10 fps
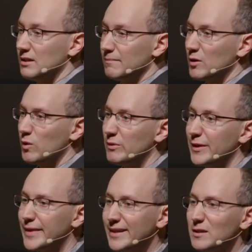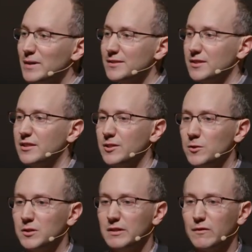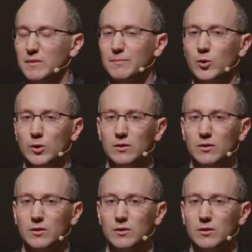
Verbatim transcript: But when we think about security from the point